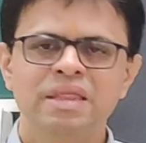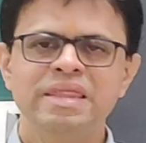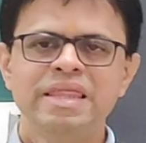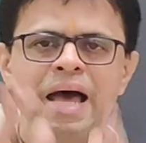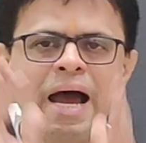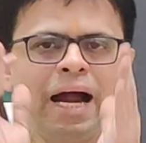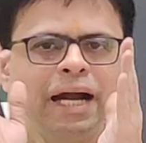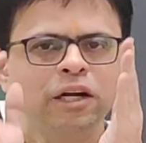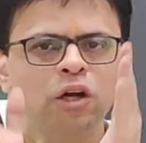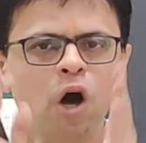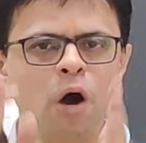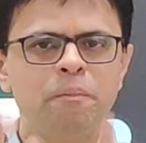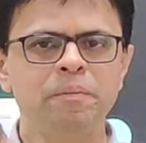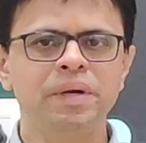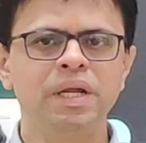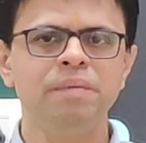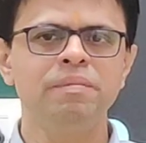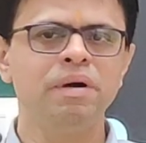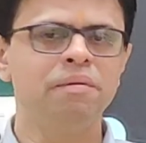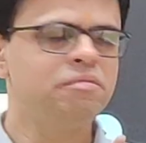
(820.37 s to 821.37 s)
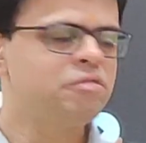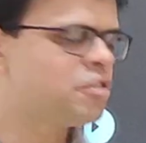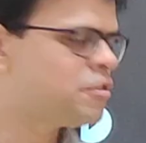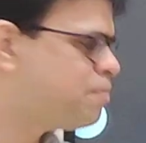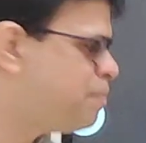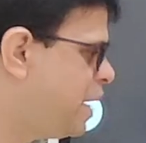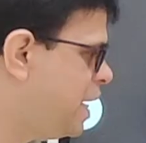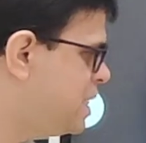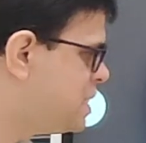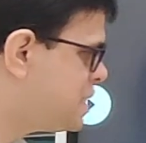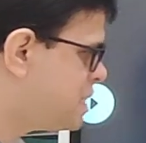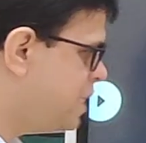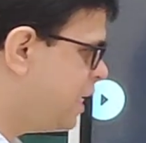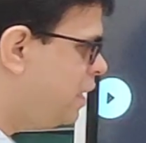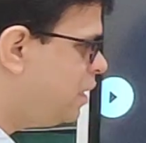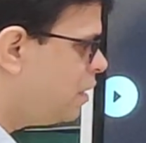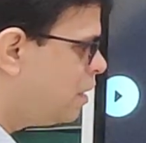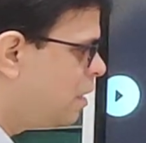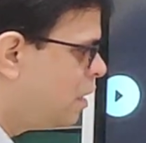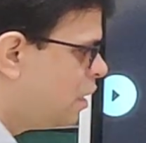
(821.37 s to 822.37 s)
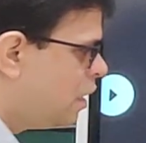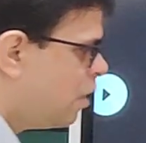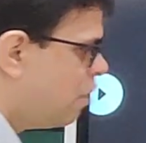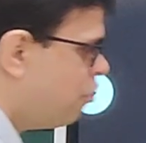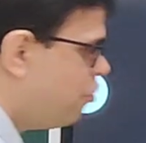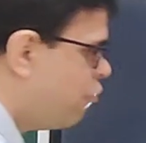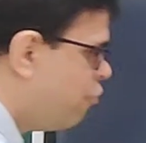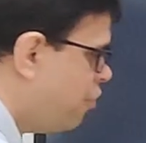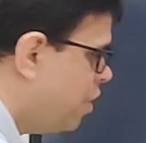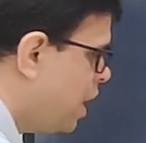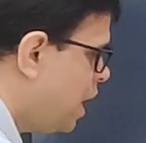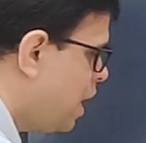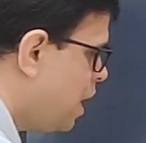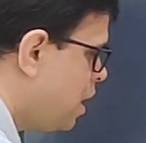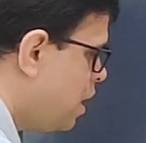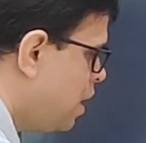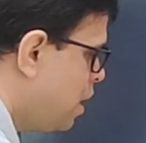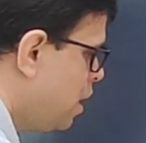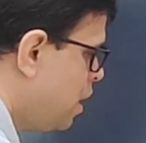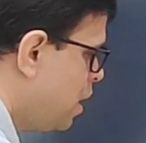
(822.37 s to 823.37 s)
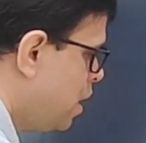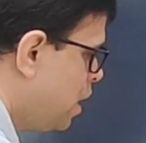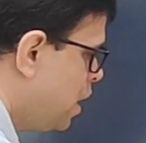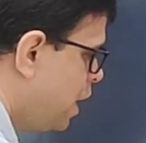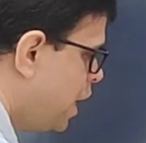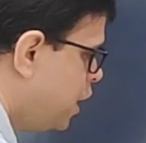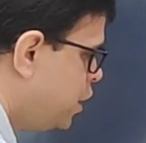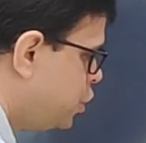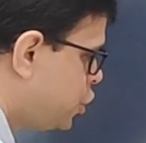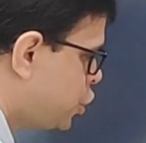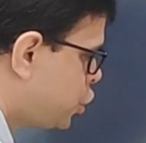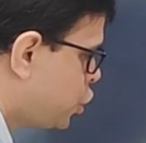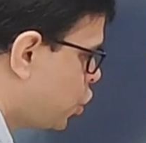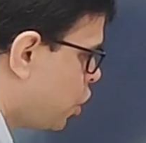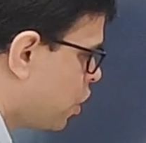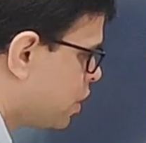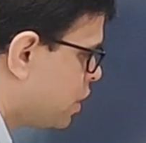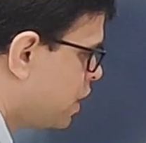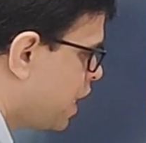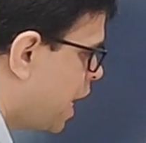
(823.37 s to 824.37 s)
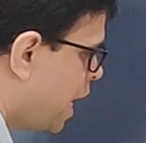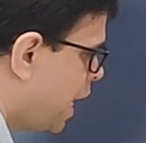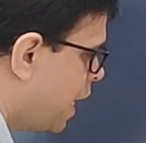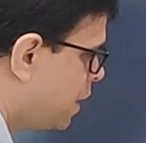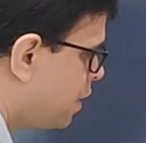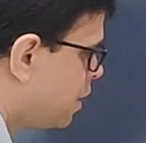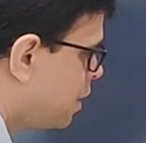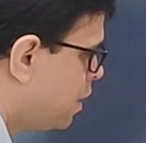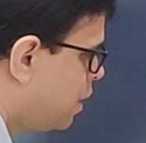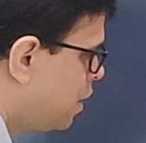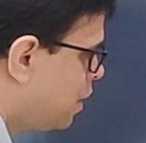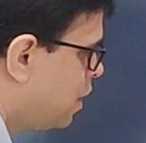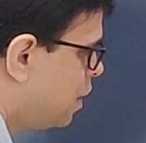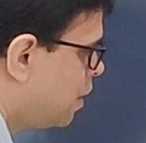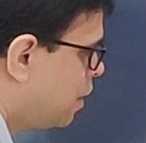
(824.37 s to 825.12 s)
That optimum spacing will ensure that